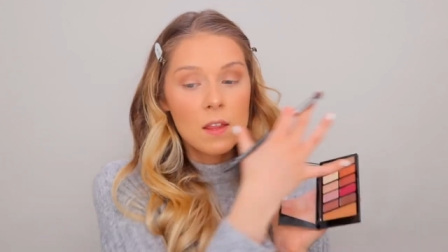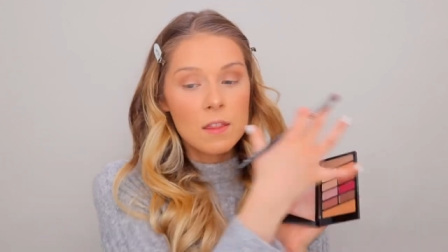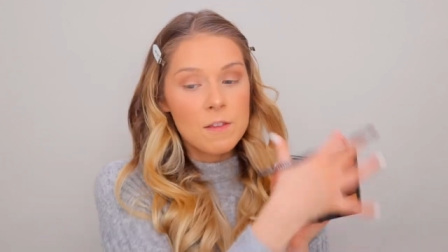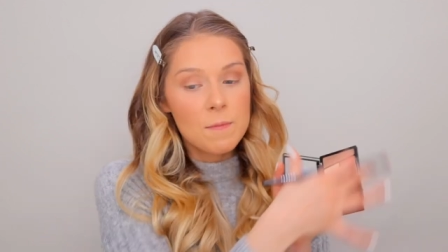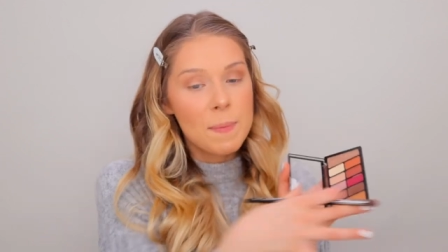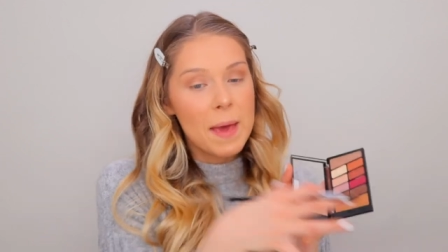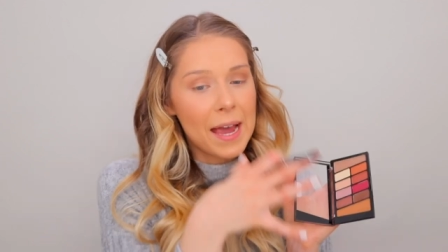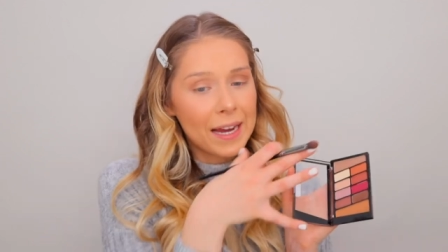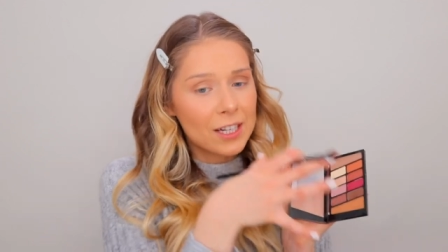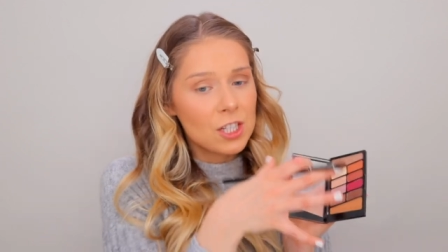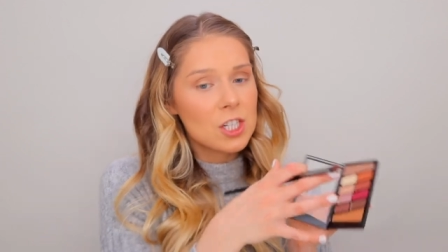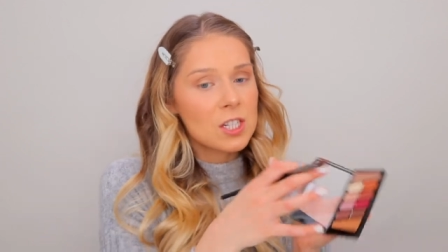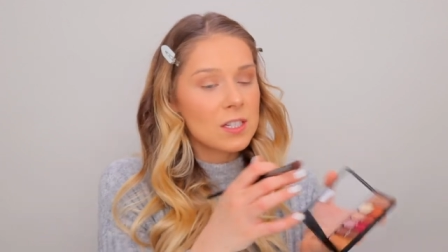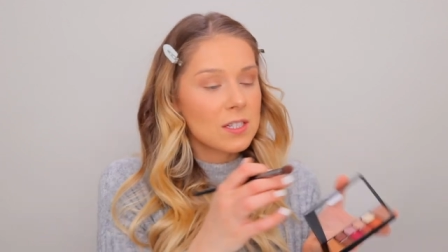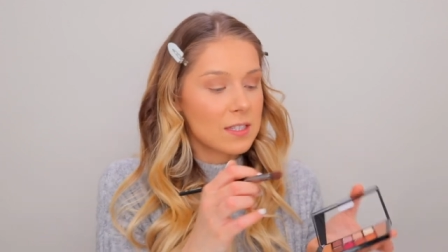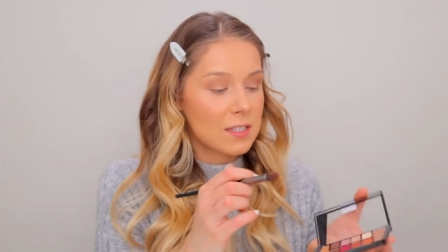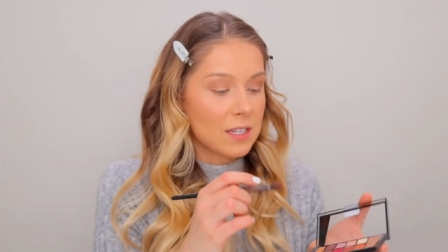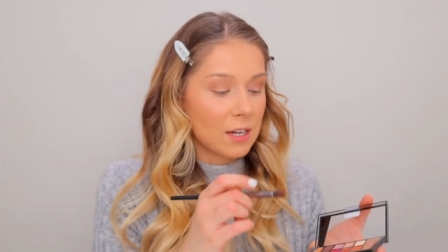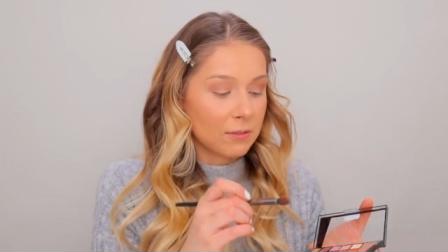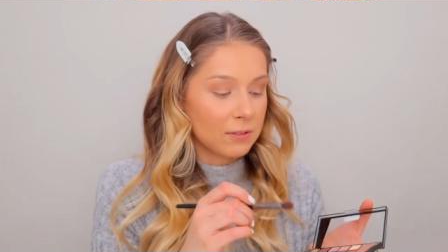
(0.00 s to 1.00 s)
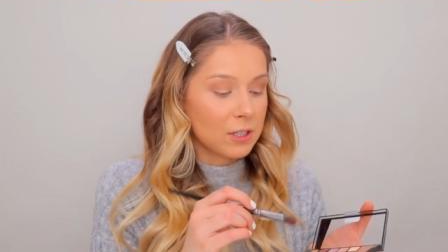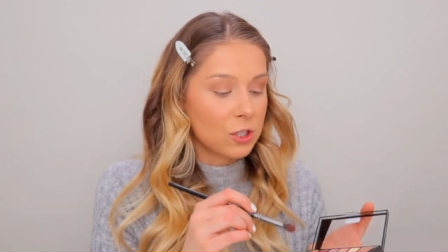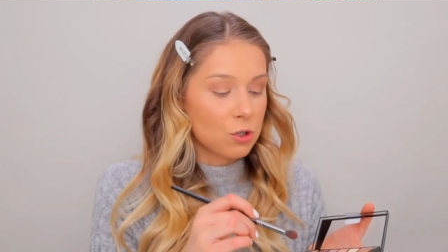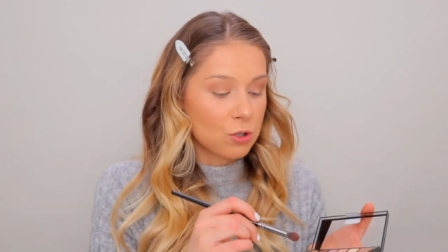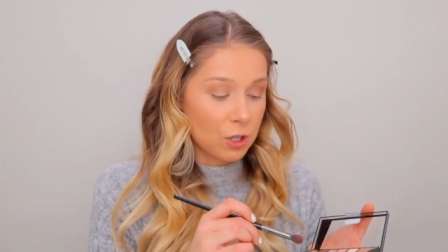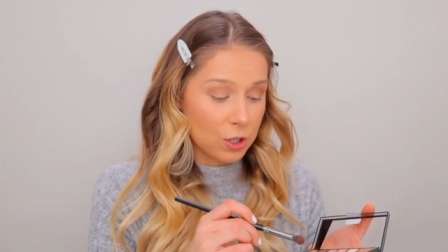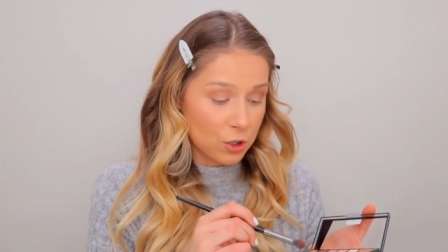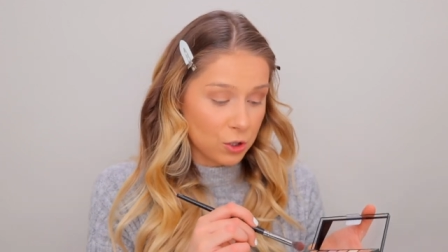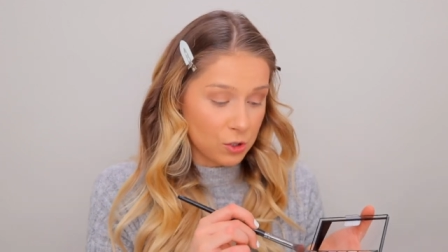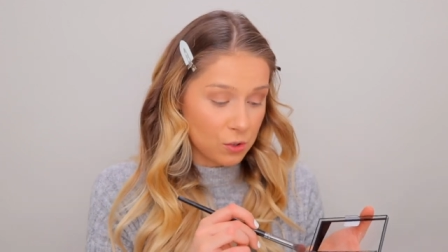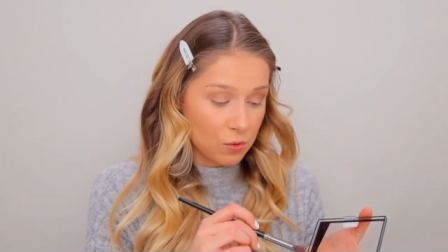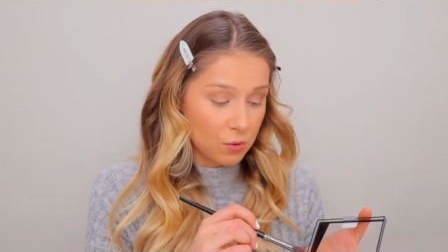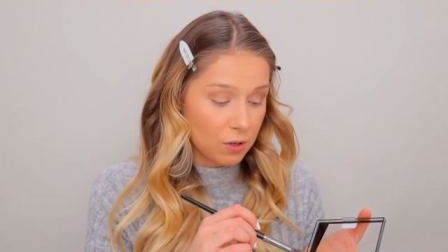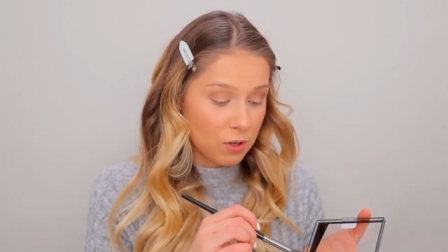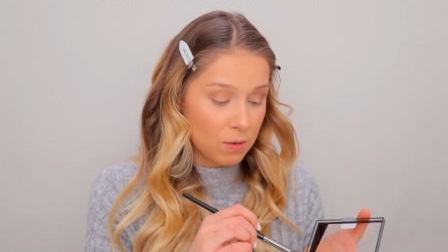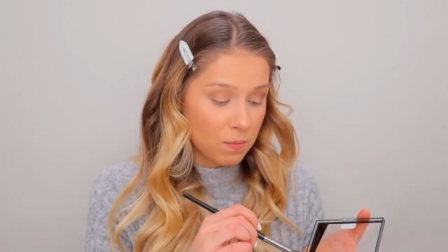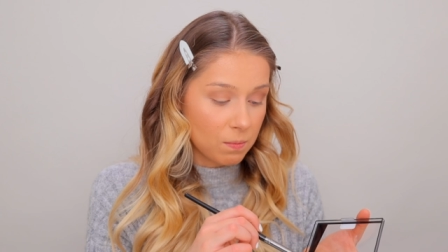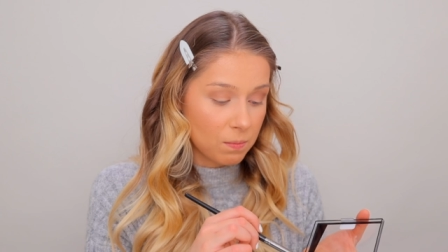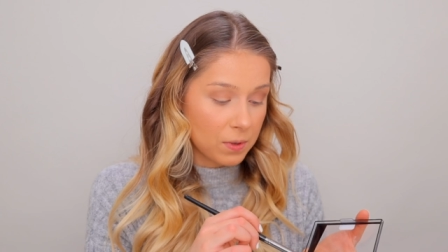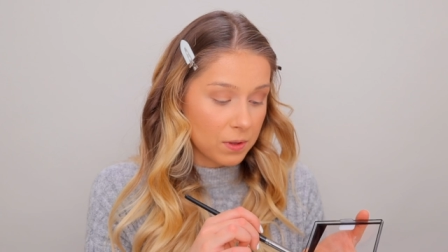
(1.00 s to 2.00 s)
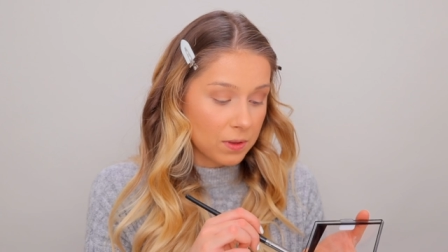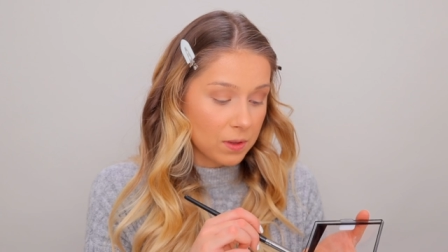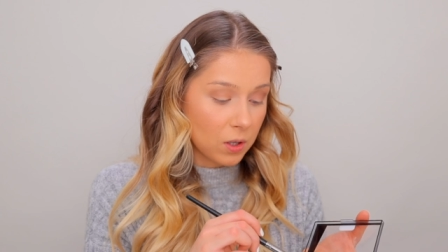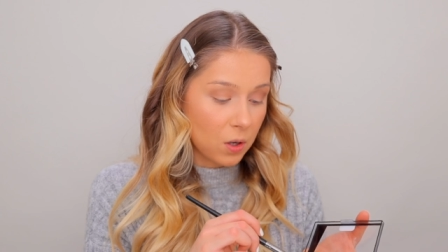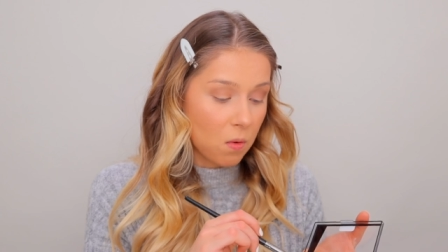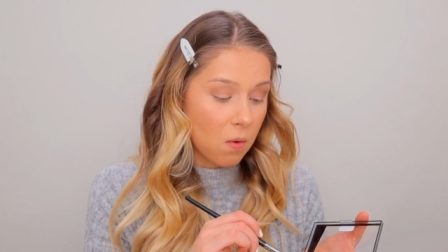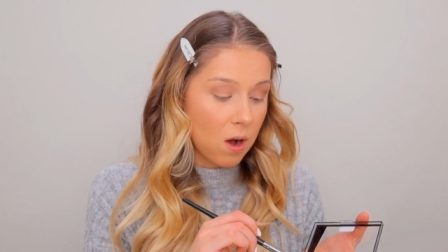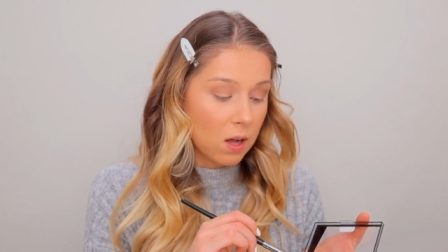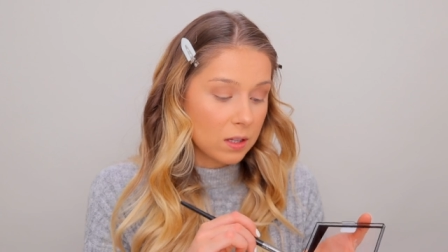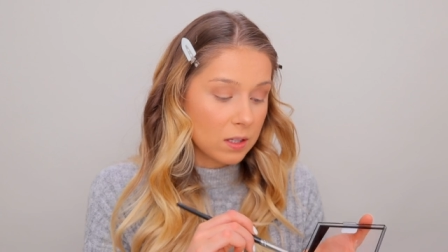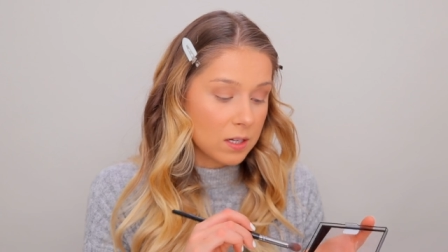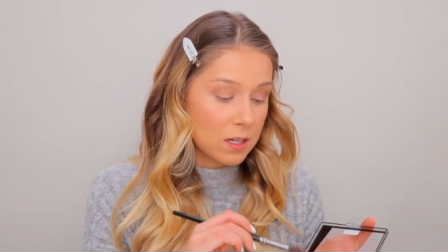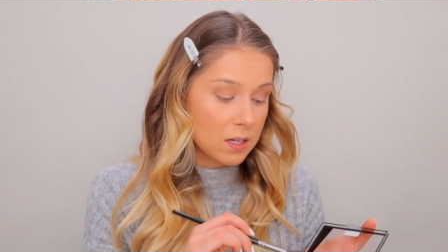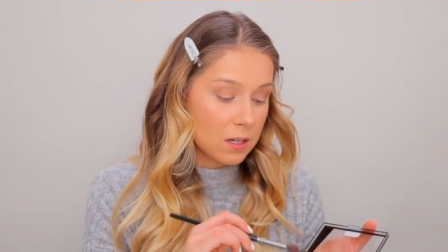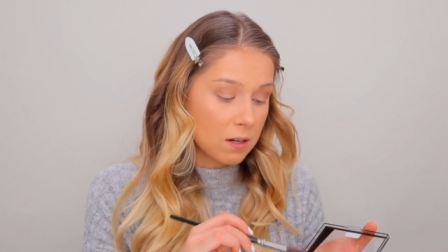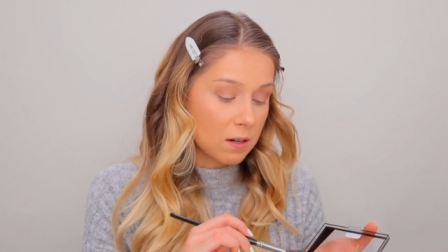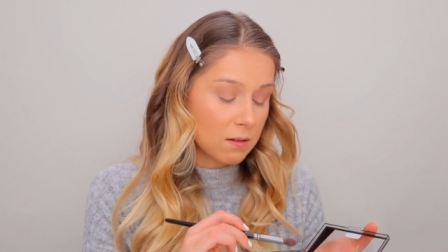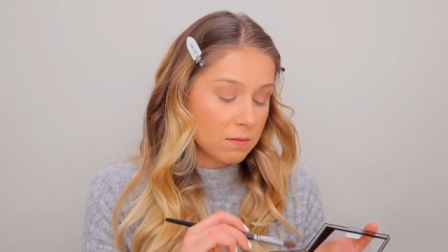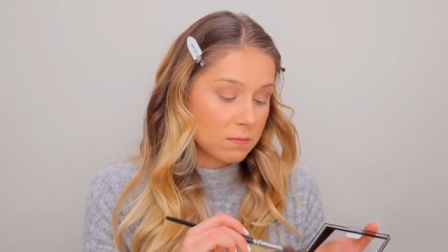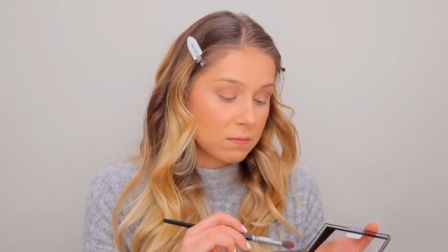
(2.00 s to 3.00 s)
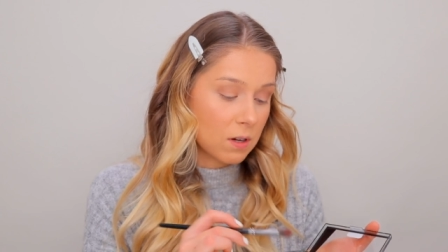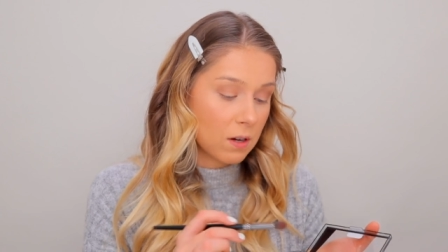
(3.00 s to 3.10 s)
The packaging is definitely drugstore, but the quality of,